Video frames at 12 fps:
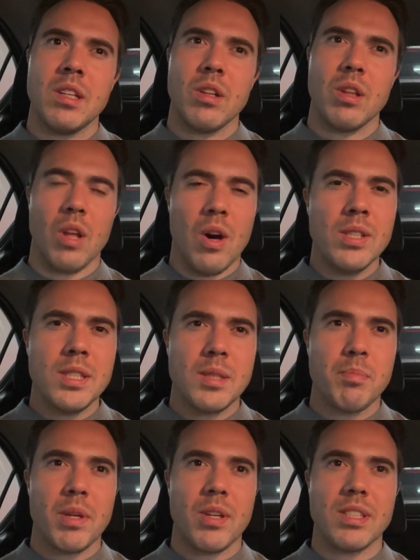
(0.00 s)

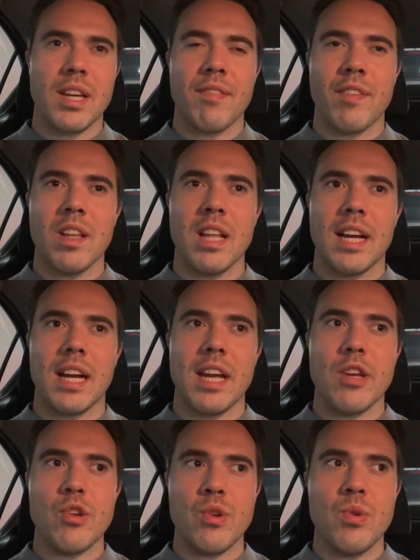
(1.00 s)
lost because I felt like I
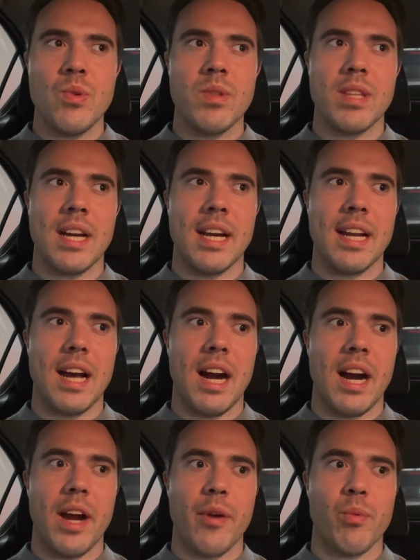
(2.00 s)
knew that
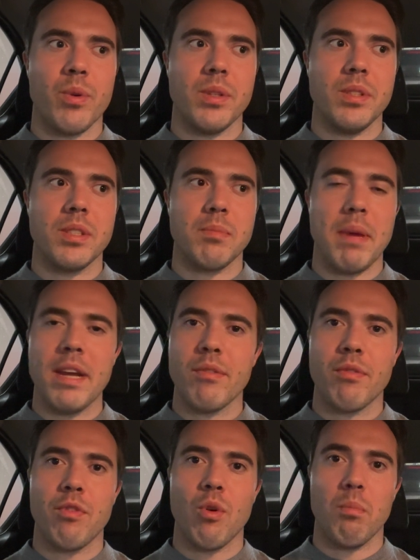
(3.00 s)
I was meant
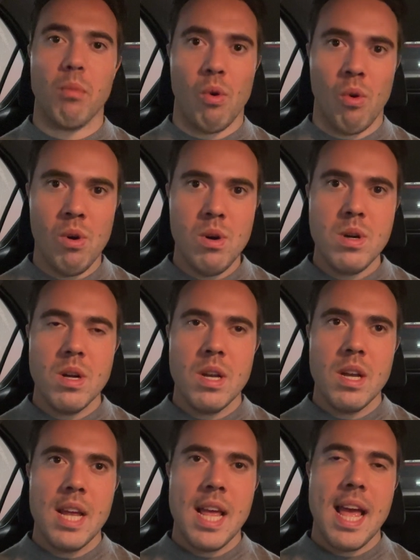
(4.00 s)
for more,
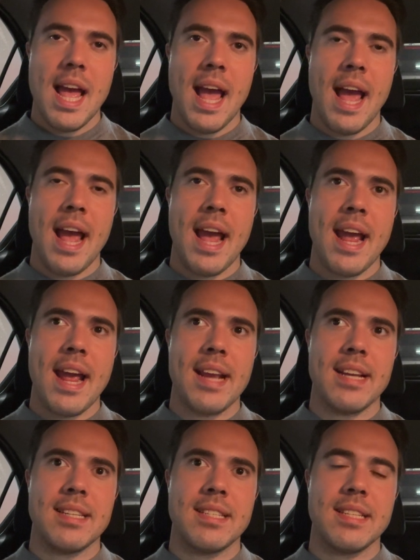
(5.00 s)

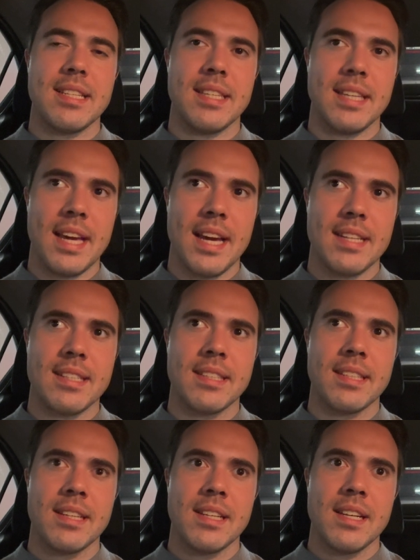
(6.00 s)
and
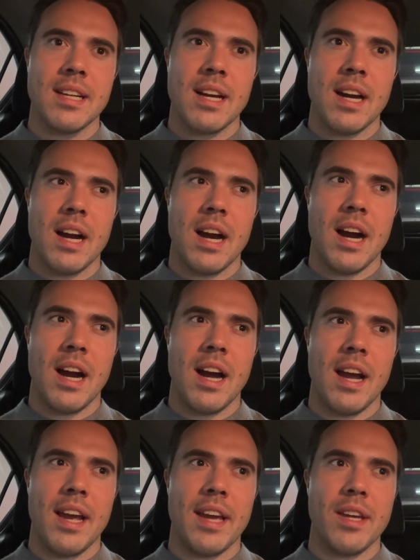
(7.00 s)
yet
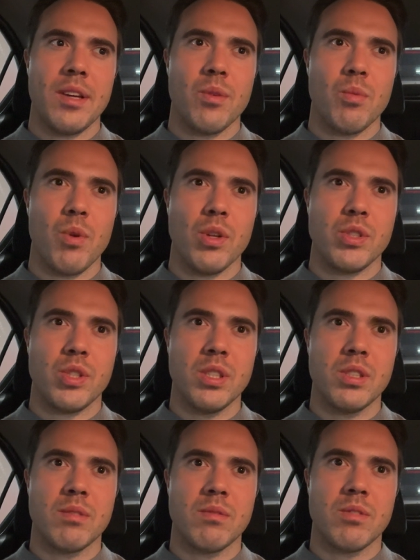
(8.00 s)
I was
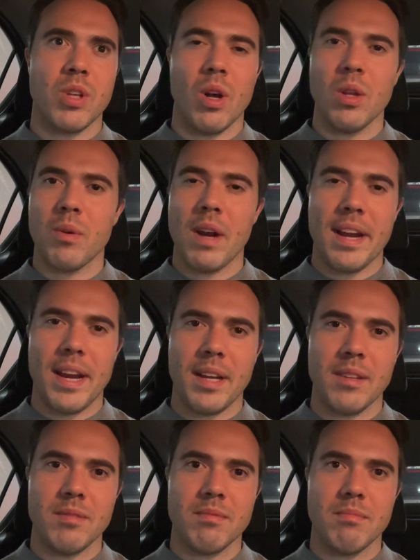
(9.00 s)
just
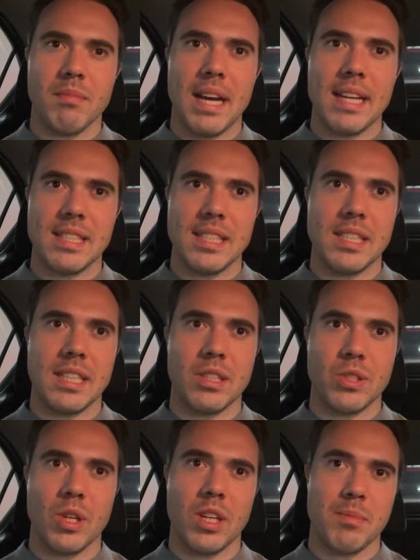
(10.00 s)
tolerating my existing
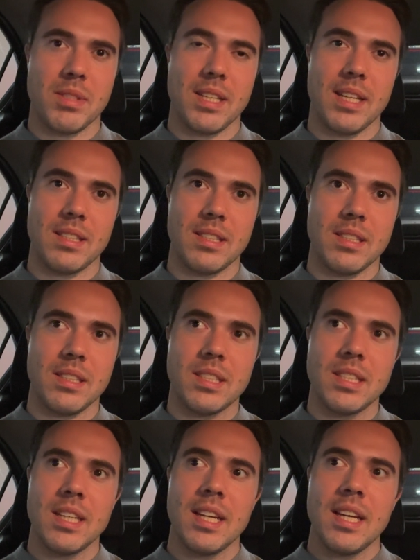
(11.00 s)

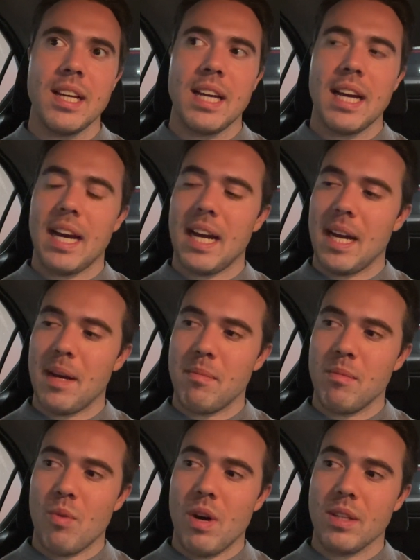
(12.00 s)
circumstances
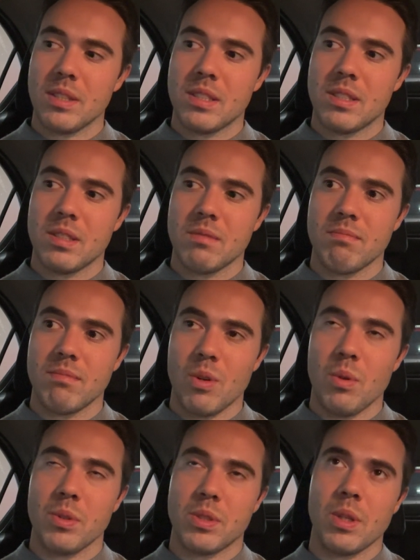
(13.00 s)
whilst
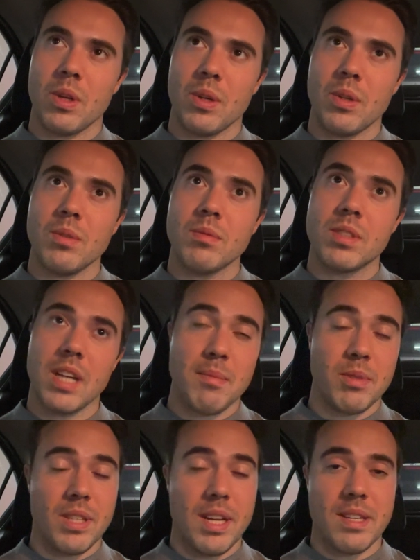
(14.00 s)
also
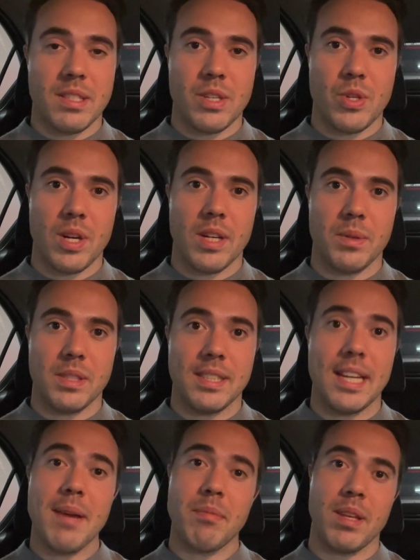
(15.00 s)
simultaneously trying to
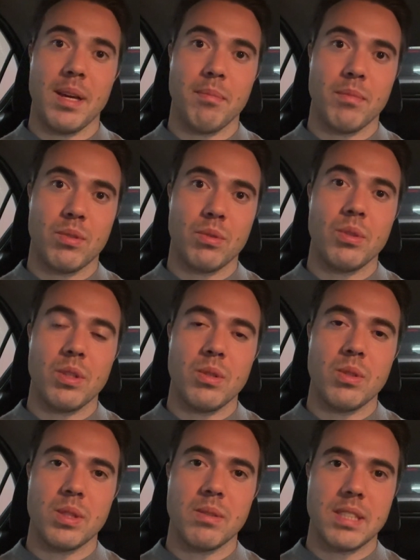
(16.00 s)
escape them through the
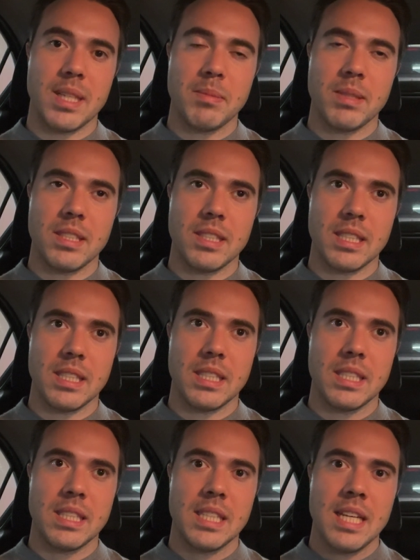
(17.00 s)
use of
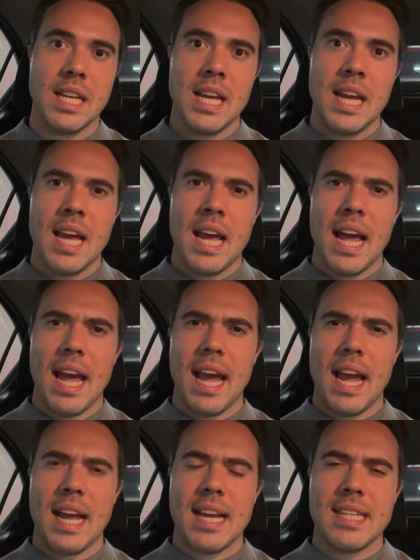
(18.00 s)
substances.
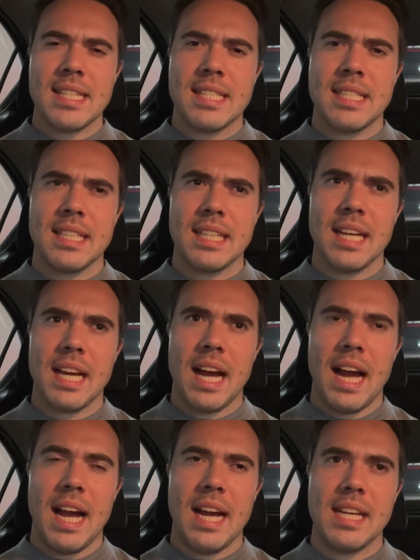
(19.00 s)
And
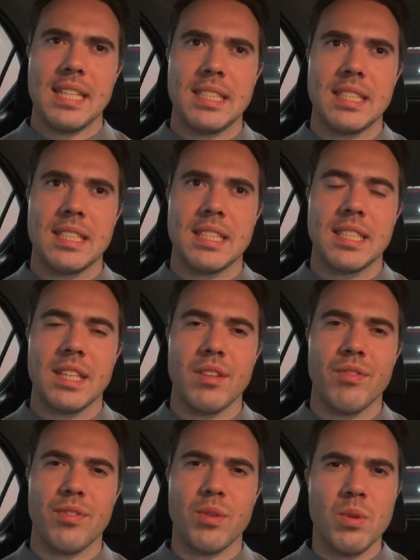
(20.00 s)
as
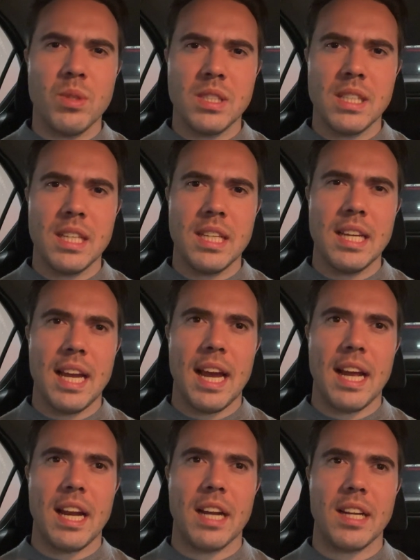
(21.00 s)
confusing
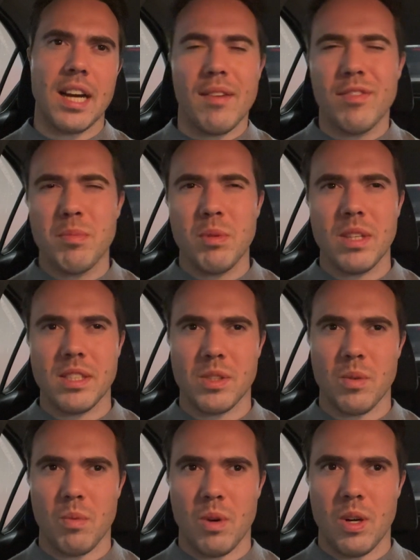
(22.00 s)
and uncomfortable as
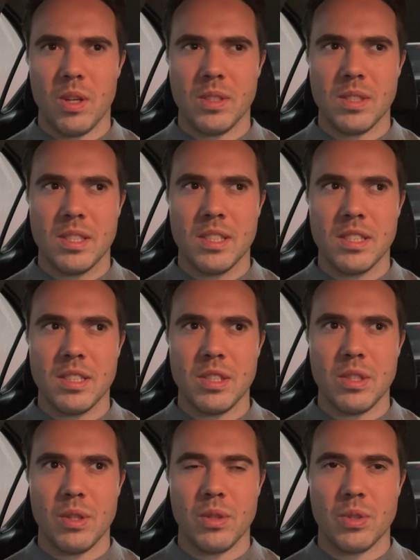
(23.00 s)
it was,
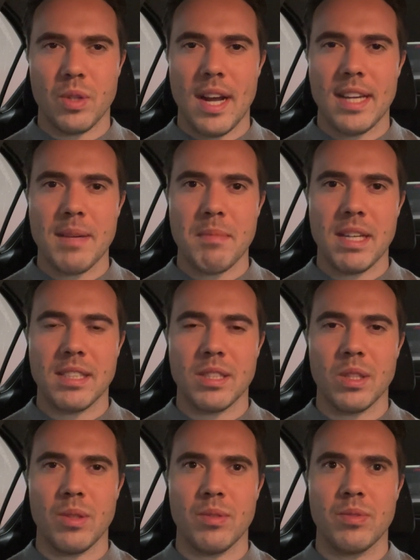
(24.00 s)
dragging
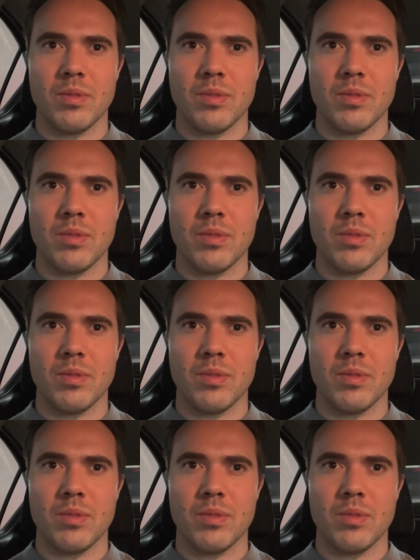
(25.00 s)
myself